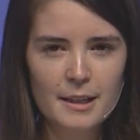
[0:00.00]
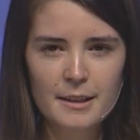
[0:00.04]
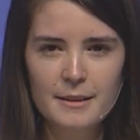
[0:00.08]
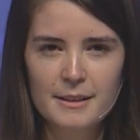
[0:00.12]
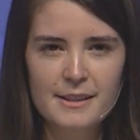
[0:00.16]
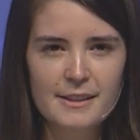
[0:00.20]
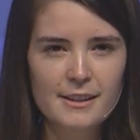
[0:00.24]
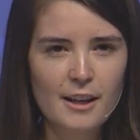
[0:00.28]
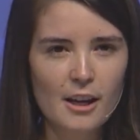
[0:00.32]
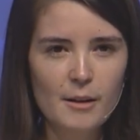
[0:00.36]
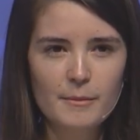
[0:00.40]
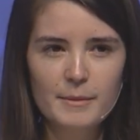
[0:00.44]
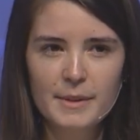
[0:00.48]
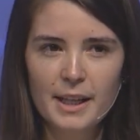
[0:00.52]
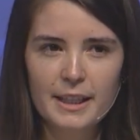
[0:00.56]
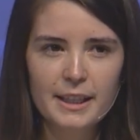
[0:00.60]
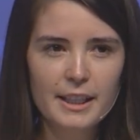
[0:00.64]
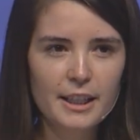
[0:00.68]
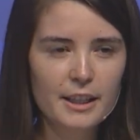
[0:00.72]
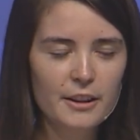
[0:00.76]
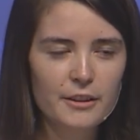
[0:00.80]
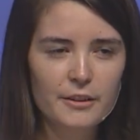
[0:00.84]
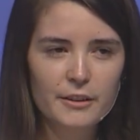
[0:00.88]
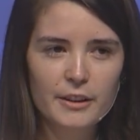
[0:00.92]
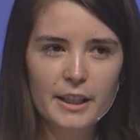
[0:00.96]
Psalm
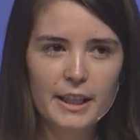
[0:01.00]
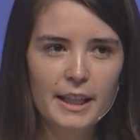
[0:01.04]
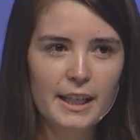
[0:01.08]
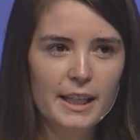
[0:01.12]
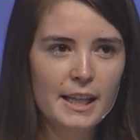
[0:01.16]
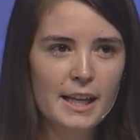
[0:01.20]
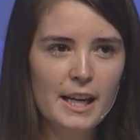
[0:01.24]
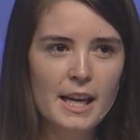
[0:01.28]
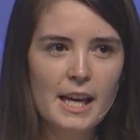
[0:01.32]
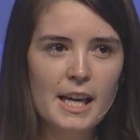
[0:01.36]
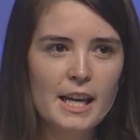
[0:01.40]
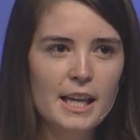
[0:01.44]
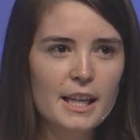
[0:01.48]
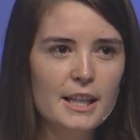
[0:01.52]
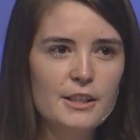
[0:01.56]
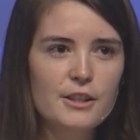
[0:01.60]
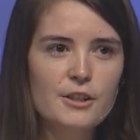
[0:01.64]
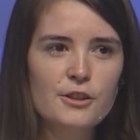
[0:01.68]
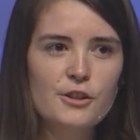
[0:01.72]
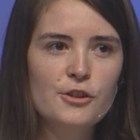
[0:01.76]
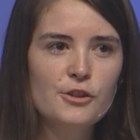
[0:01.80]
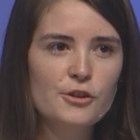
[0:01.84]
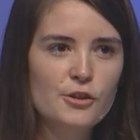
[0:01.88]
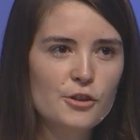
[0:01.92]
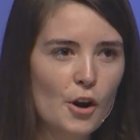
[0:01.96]
93 is
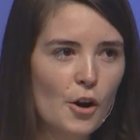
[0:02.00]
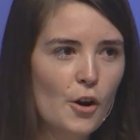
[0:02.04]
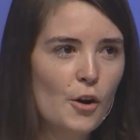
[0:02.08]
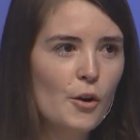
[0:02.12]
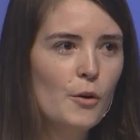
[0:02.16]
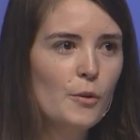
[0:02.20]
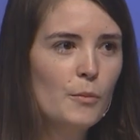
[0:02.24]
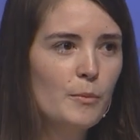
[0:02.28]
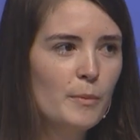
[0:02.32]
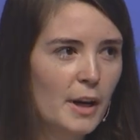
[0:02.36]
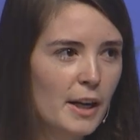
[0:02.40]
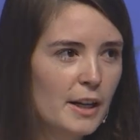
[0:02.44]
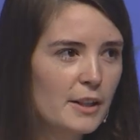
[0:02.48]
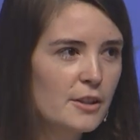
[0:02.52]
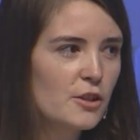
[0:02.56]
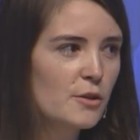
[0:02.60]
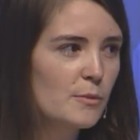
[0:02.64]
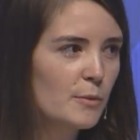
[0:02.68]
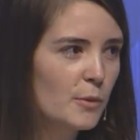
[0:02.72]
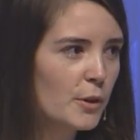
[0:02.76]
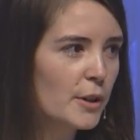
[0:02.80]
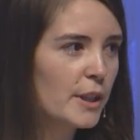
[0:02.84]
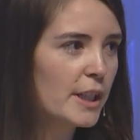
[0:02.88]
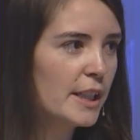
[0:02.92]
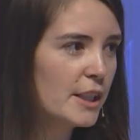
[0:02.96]
so much
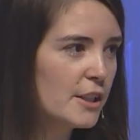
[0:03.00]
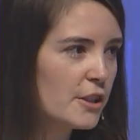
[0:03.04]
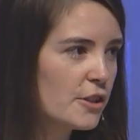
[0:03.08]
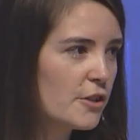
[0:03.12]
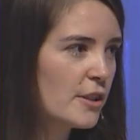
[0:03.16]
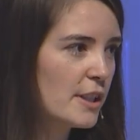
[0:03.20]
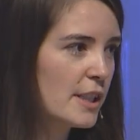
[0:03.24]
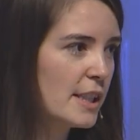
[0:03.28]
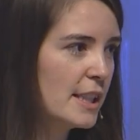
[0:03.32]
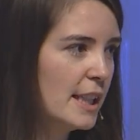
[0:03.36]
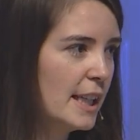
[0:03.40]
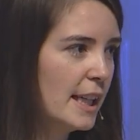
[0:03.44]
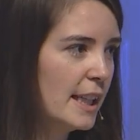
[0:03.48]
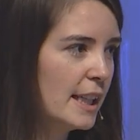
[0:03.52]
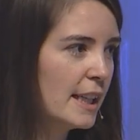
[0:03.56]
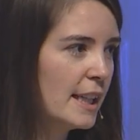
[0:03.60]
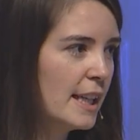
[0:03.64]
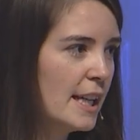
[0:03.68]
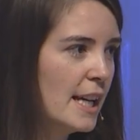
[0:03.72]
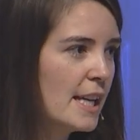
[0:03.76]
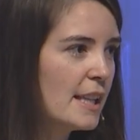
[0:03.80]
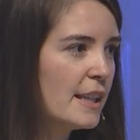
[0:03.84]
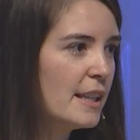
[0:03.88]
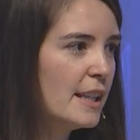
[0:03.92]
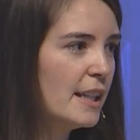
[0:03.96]
more interesting
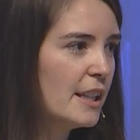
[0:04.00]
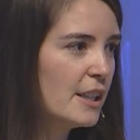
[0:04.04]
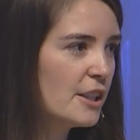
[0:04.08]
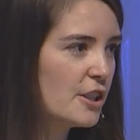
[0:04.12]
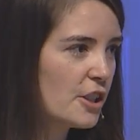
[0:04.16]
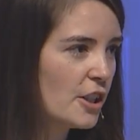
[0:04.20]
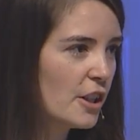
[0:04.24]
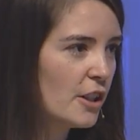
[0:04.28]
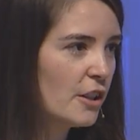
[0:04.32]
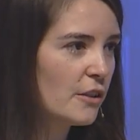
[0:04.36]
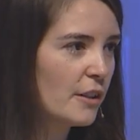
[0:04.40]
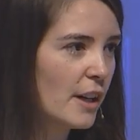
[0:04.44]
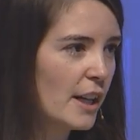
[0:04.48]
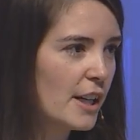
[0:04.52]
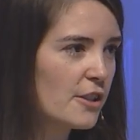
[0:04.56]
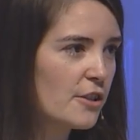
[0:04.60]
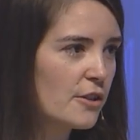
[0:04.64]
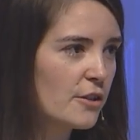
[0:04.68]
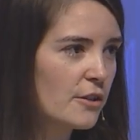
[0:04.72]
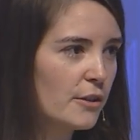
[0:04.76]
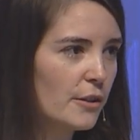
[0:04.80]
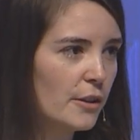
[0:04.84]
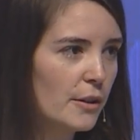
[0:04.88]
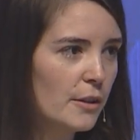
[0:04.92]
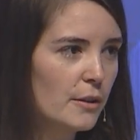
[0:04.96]
than a
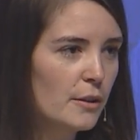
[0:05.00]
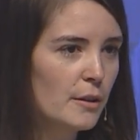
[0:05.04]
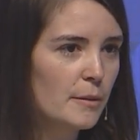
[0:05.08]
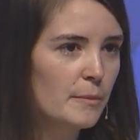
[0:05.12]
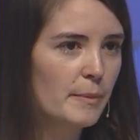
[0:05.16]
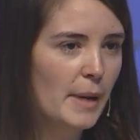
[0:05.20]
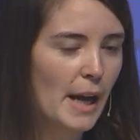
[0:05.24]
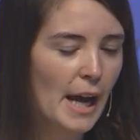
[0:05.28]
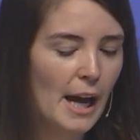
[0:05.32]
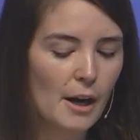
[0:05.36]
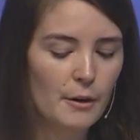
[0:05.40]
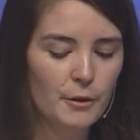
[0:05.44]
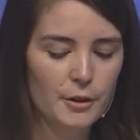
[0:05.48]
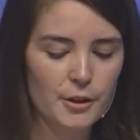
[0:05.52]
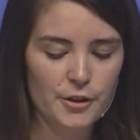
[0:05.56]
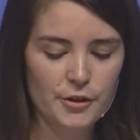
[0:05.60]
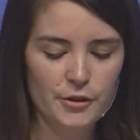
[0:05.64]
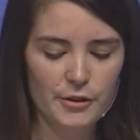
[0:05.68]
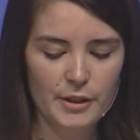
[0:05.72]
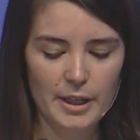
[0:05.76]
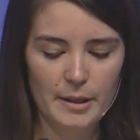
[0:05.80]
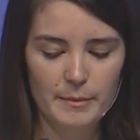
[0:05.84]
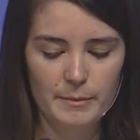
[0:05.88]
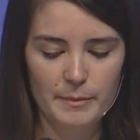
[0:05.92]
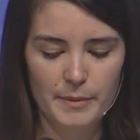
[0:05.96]
generational power
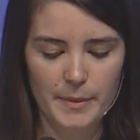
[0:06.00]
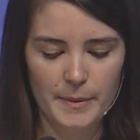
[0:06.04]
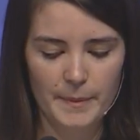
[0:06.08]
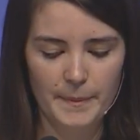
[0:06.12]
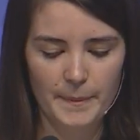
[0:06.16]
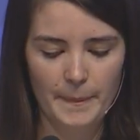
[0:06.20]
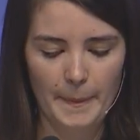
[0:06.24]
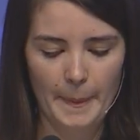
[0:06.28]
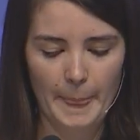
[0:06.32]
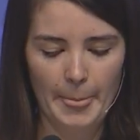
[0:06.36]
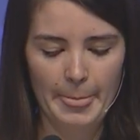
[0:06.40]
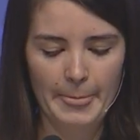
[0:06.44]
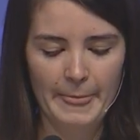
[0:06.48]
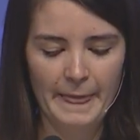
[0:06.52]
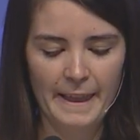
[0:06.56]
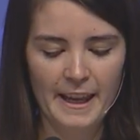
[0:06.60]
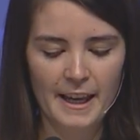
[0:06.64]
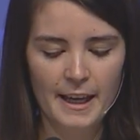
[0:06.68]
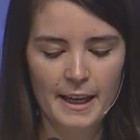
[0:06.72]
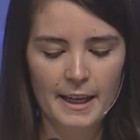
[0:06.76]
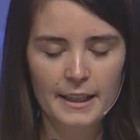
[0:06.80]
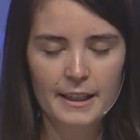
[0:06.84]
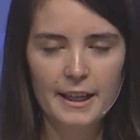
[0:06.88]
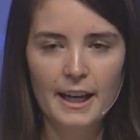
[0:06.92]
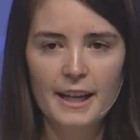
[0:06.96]
trip.
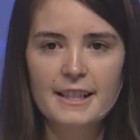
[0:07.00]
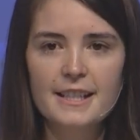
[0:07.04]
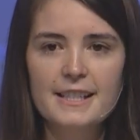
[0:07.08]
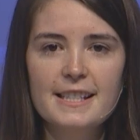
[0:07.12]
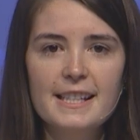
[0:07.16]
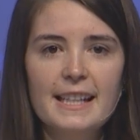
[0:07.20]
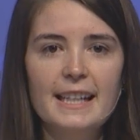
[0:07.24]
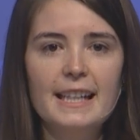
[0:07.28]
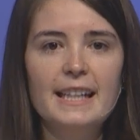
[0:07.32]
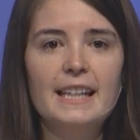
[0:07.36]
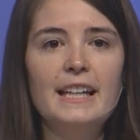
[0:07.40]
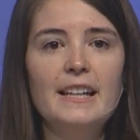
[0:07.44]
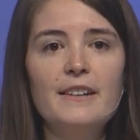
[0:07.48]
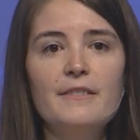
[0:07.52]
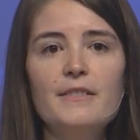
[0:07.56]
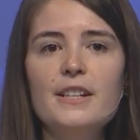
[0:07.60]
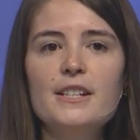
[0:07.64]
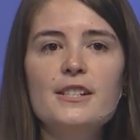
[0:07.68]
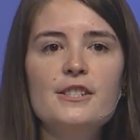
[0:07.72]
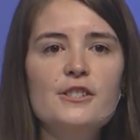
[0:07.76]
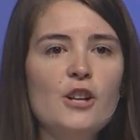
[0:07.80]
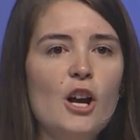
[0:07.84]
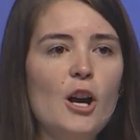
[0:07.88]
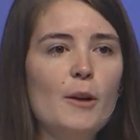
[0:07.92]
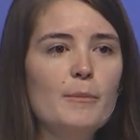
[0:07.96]
God doesn't give
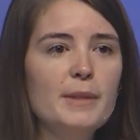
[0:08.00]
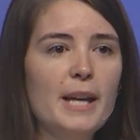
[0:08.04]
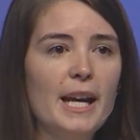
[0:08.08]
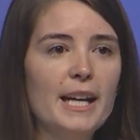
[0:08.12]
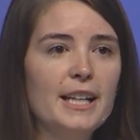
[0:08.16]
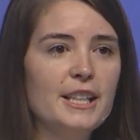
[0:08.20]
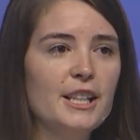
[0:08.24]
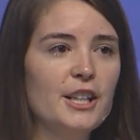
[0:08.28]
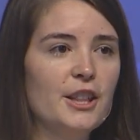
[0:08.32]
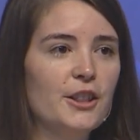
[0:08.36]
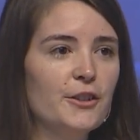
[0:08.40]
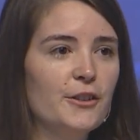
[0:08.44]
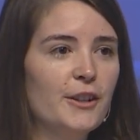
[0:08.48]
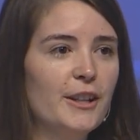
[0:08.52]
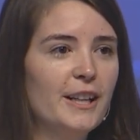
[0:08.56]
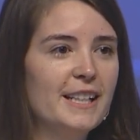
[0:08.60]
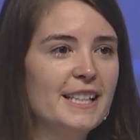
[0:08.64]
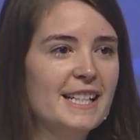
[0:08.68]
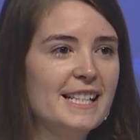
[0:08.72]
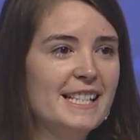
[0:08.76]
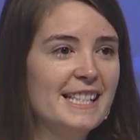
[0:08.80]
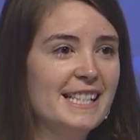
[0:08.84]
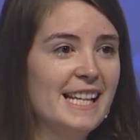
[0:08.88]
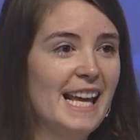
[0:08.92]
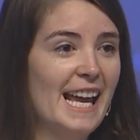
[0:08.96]
us Psalm 93
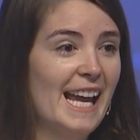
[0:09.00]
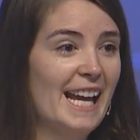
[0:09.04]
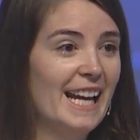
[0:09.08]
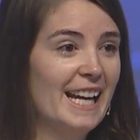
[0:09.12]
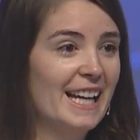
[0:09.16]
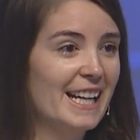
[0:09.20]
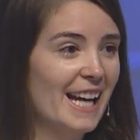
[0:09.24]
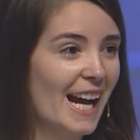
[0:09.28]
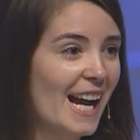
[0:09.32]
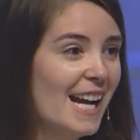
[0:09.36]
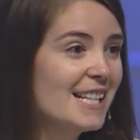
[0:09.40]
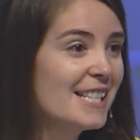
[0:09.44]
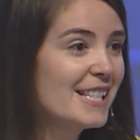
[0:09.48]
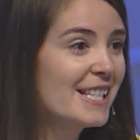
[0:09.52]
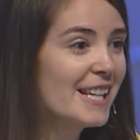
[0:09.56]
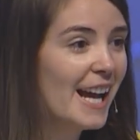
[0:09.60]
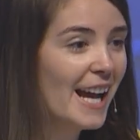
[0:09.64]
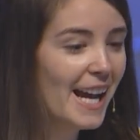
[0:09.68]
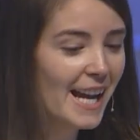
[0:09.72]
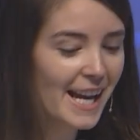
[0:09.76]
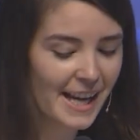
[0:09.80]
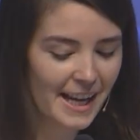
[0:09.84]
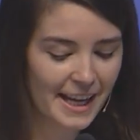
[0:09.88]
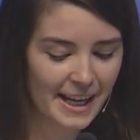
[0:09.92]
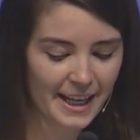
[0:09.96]
to say,
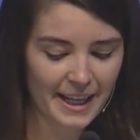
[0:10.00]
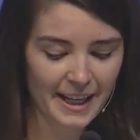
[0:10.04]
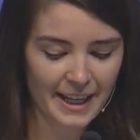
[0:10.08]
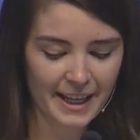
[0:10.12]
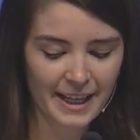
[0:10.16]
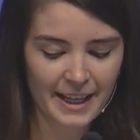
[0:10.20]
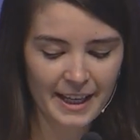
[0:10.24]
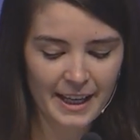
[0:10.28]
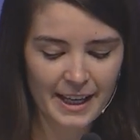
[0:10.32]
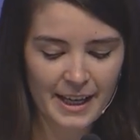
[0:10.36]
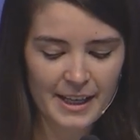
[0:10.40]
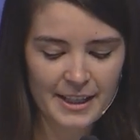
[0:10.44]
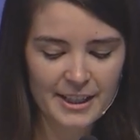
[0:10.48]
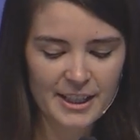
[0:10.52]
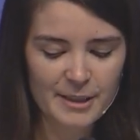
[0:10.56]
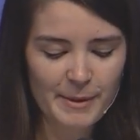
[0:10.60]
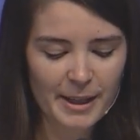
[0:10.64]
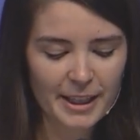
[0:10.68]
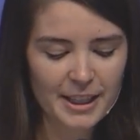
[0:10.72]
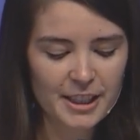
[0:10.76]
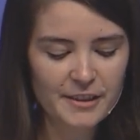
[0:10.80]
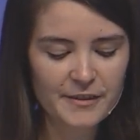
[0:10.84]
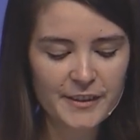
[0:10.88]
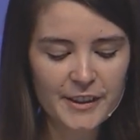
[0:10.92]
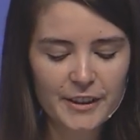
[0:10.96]
gotcha, to
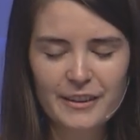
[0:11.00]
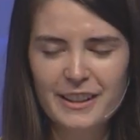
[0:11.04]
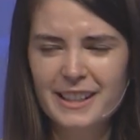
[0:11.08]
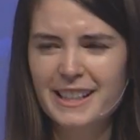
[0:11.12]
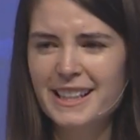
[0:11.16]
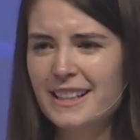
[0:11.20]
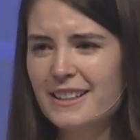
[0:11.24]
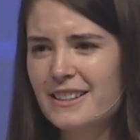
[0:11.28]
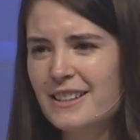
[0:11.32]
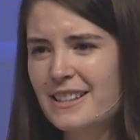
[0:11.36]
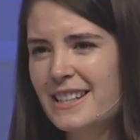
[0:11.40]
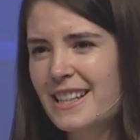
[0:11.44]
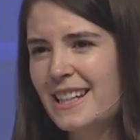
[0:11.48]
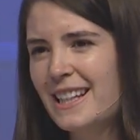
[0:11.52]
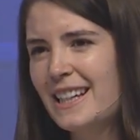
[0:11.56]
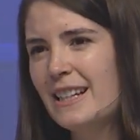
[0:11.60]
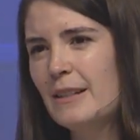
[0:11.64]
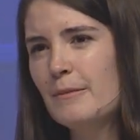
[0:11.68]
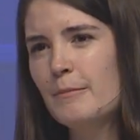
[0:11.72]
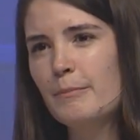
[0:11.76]
make us feel guilty and